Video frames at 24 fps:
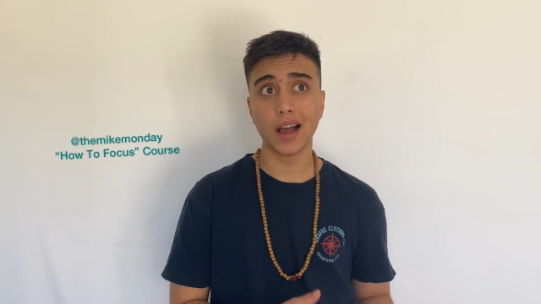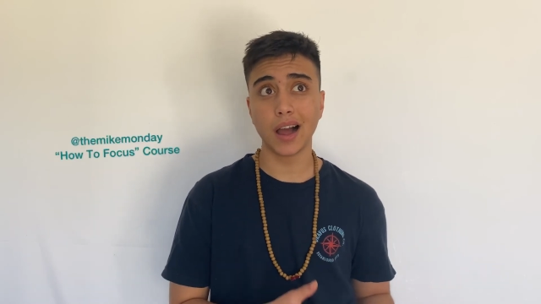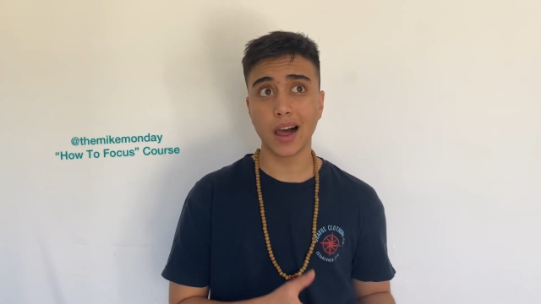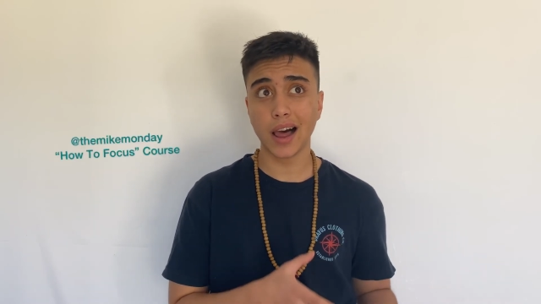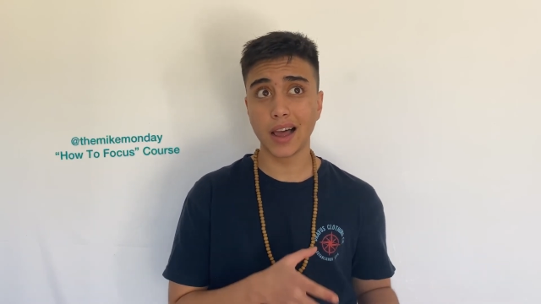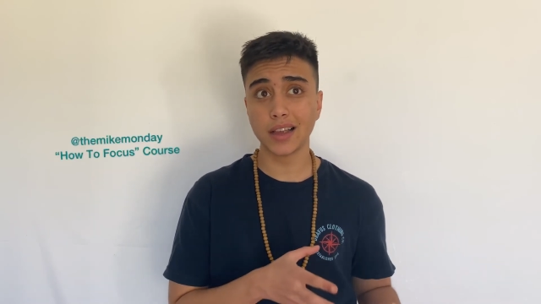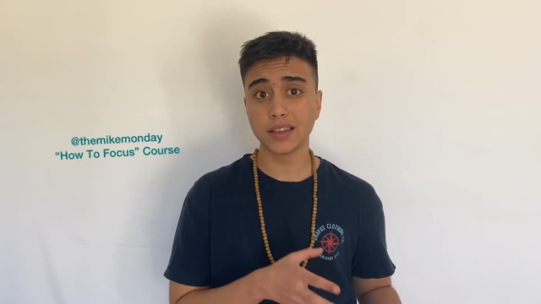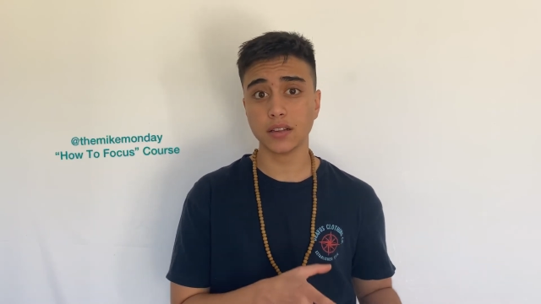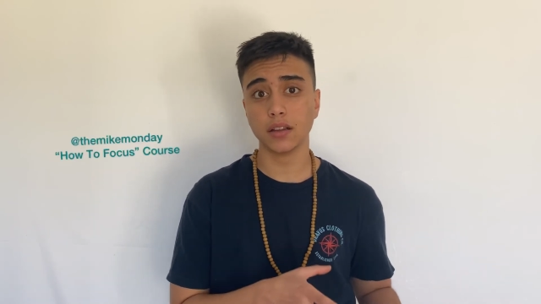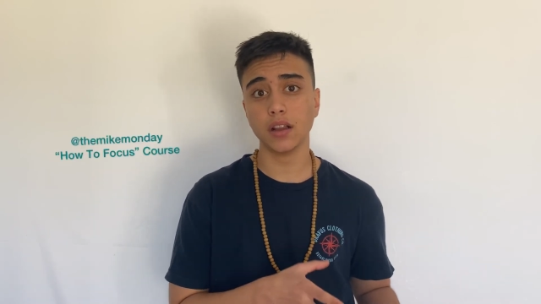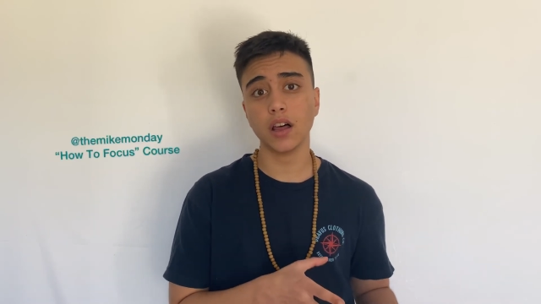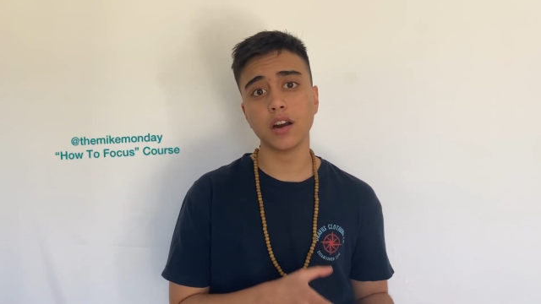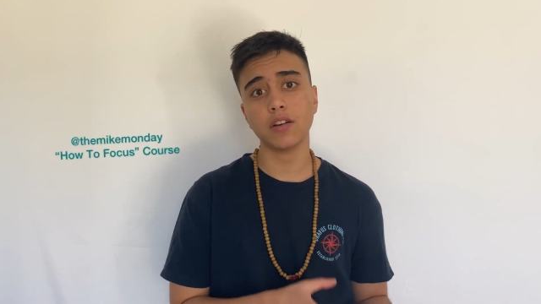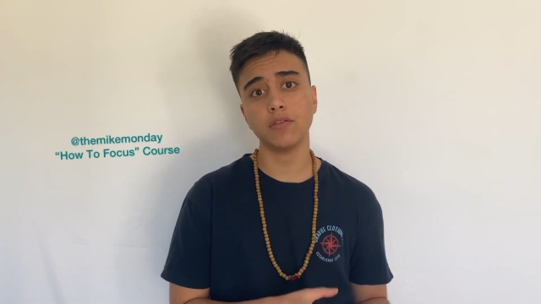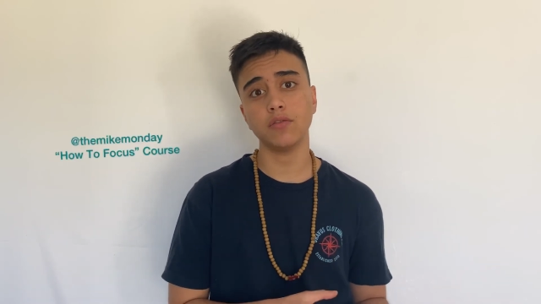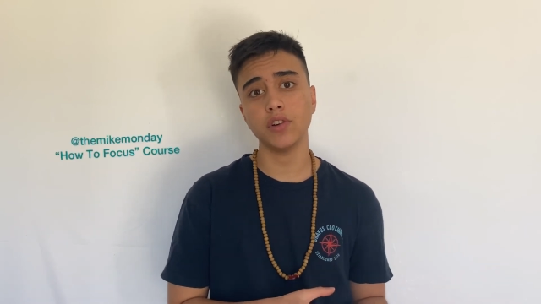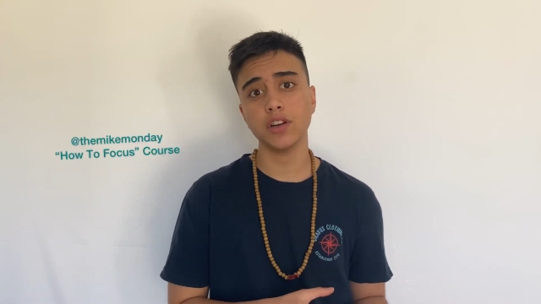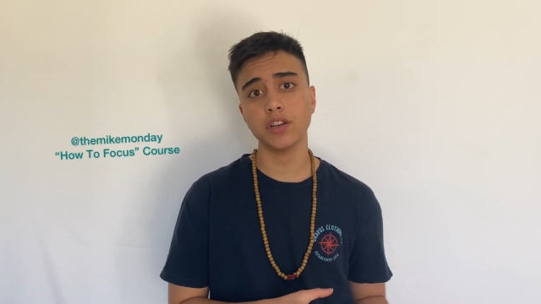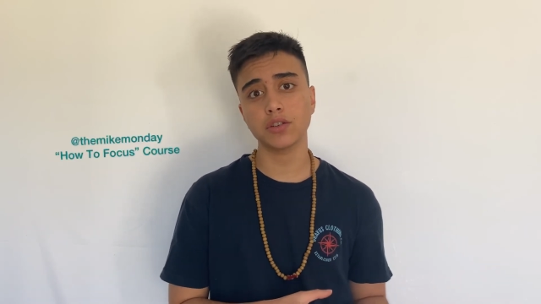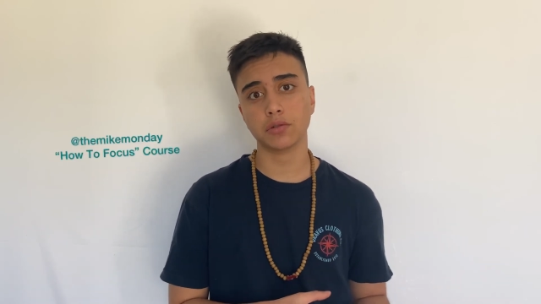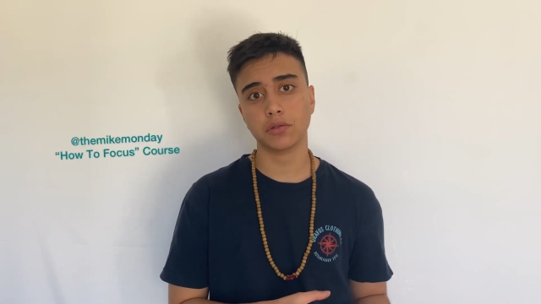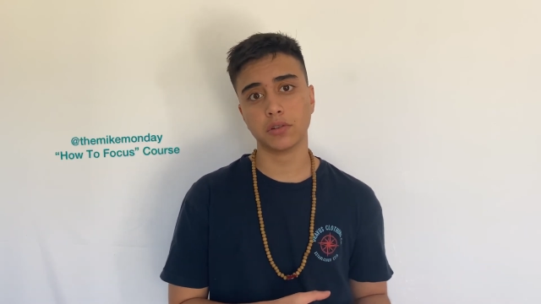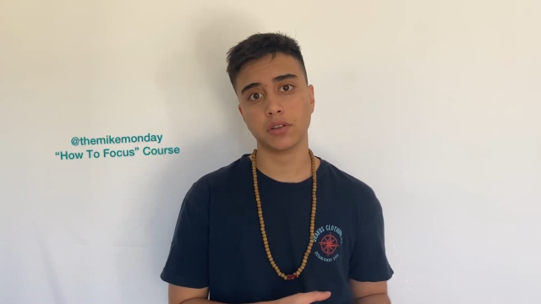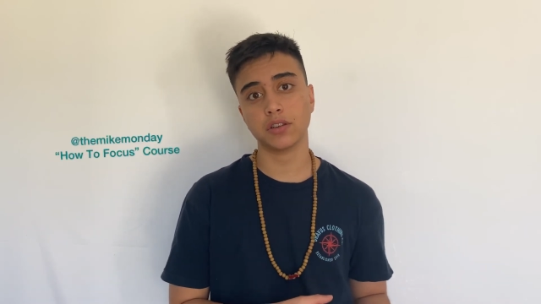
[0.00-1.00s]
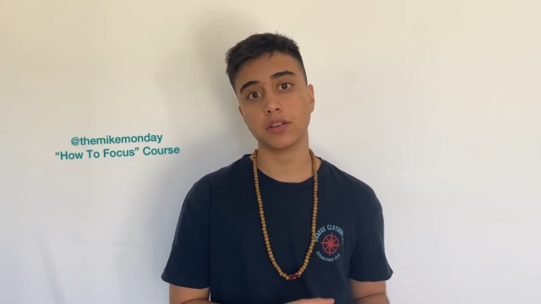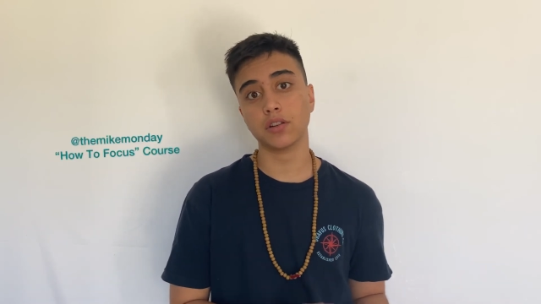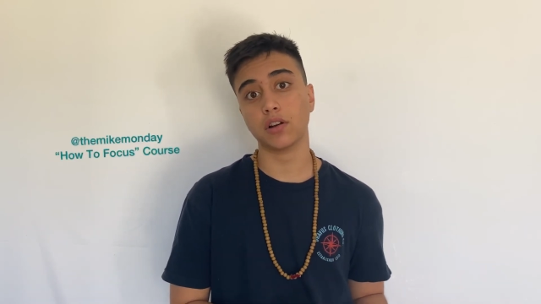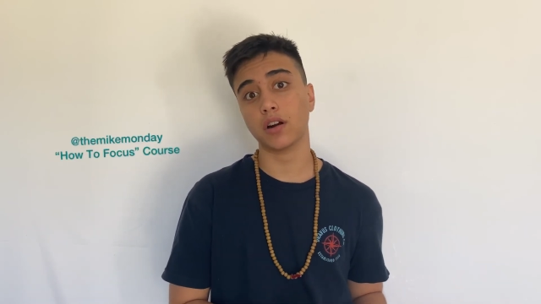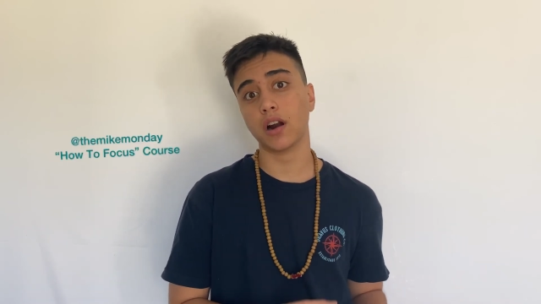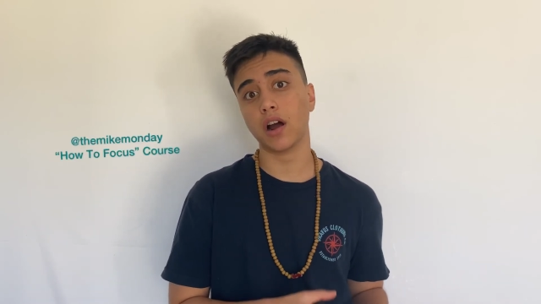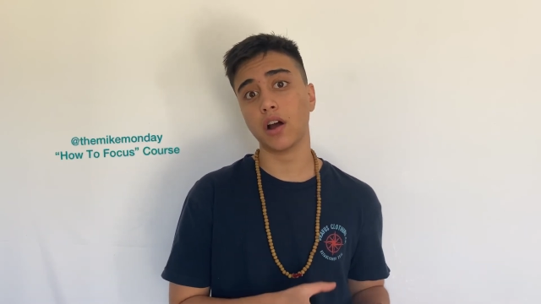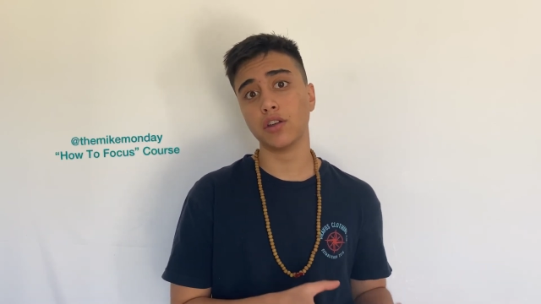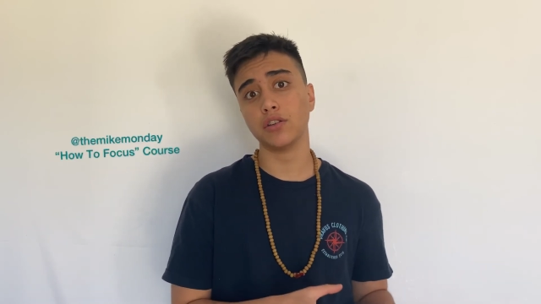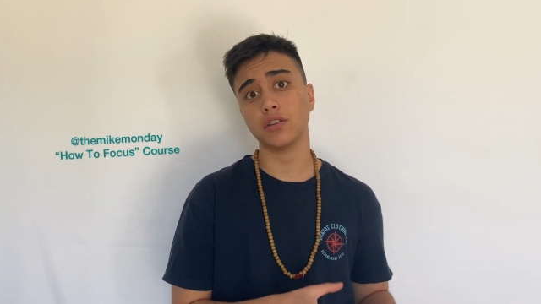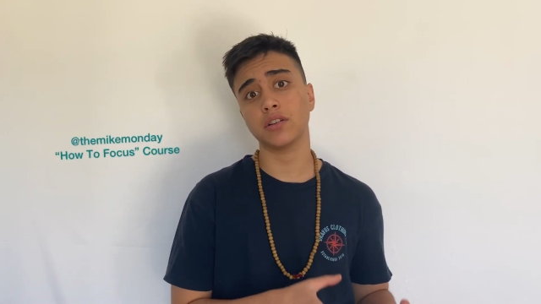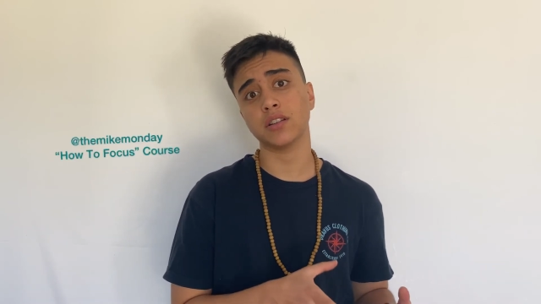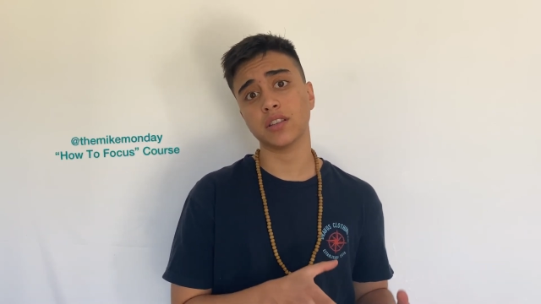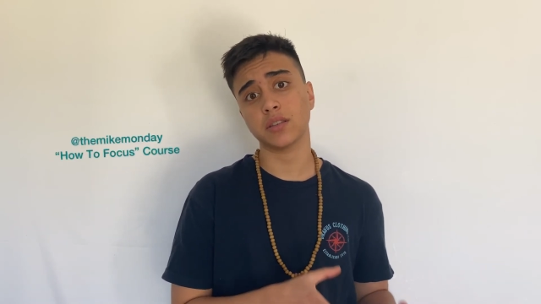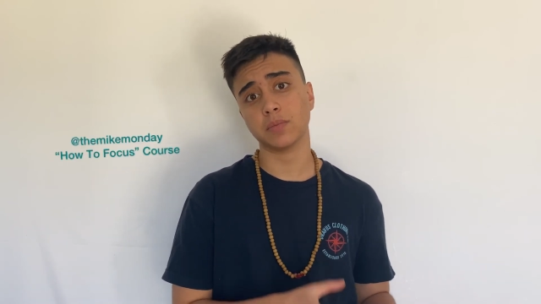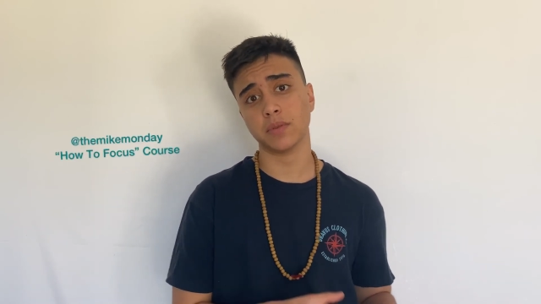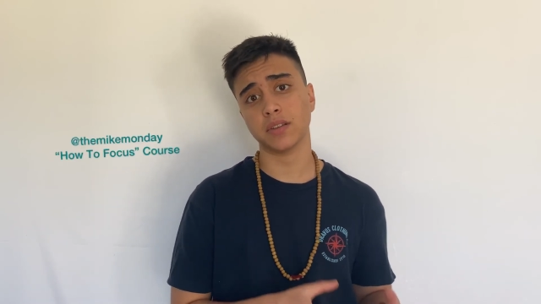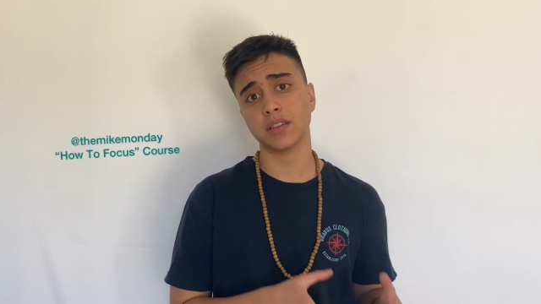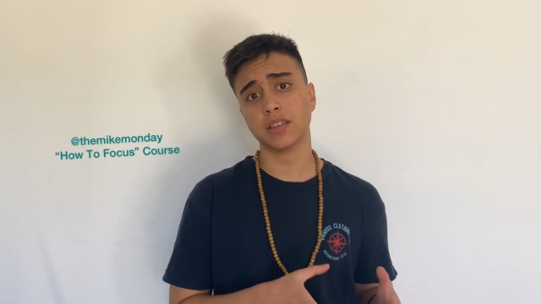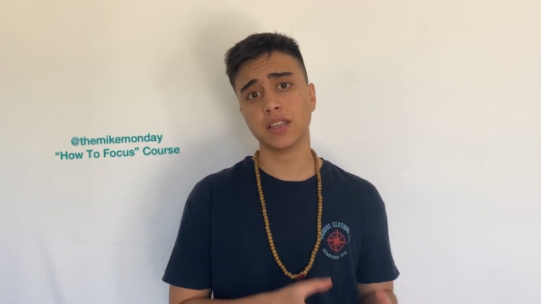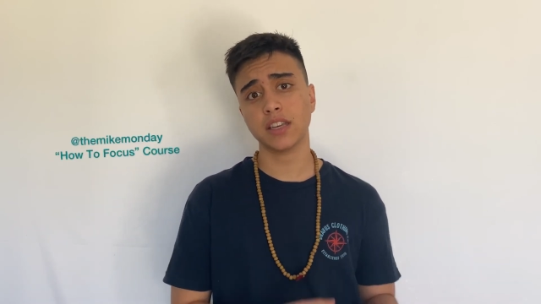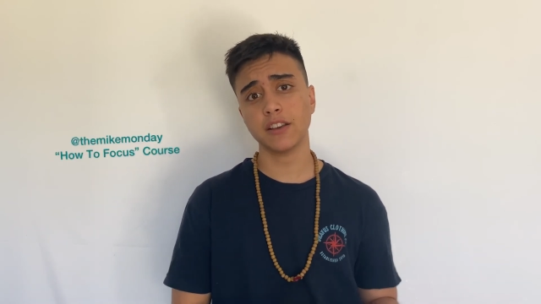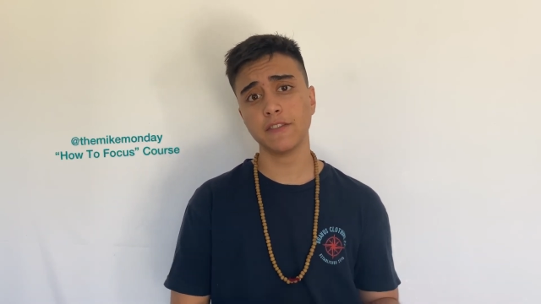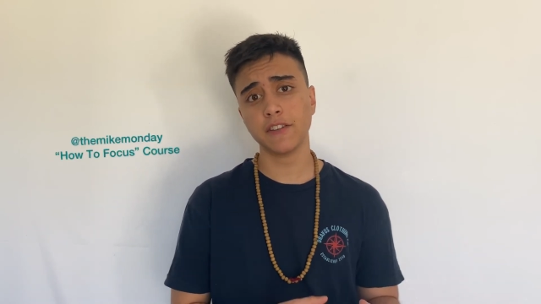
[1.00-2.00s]
has a lot of resources on how you can
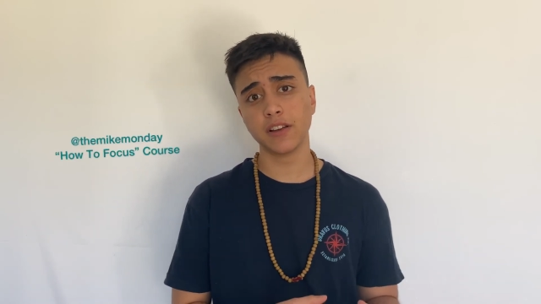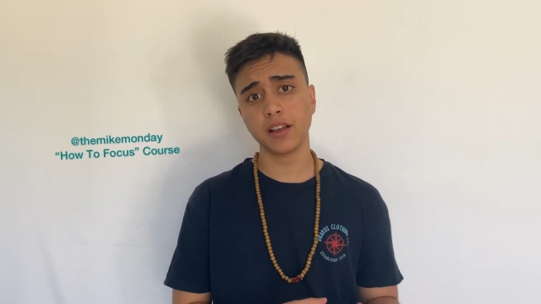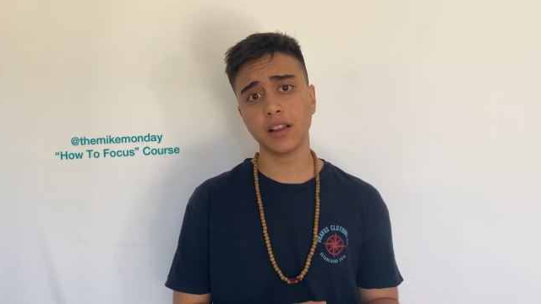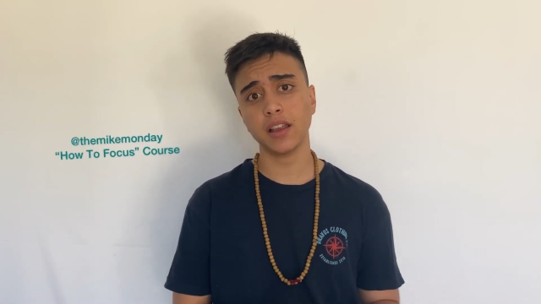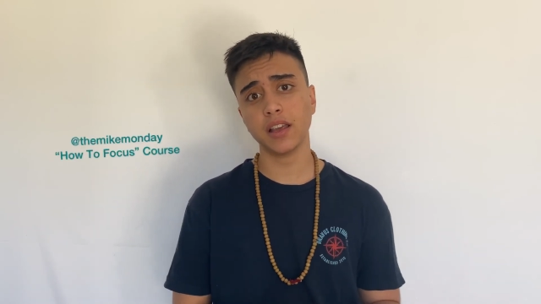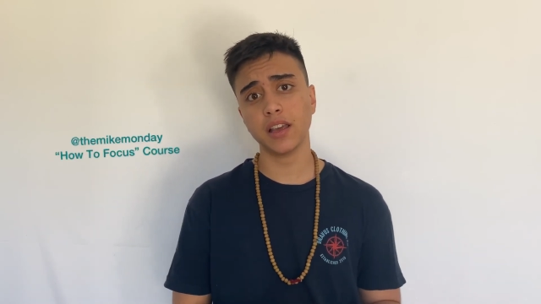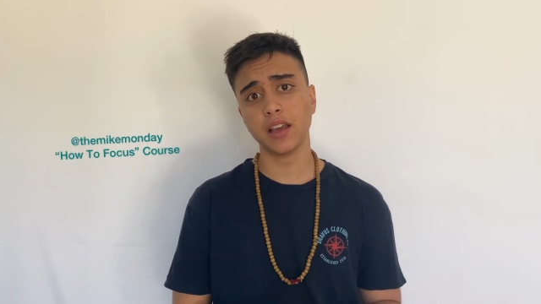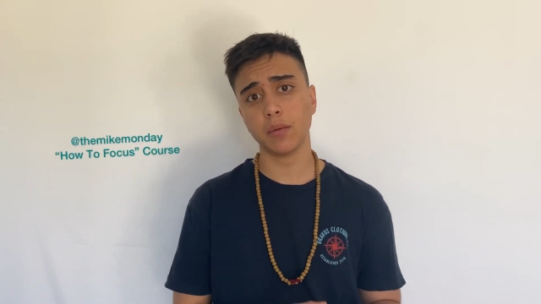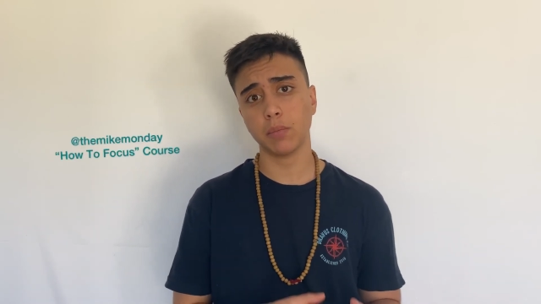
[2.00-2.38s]
specifically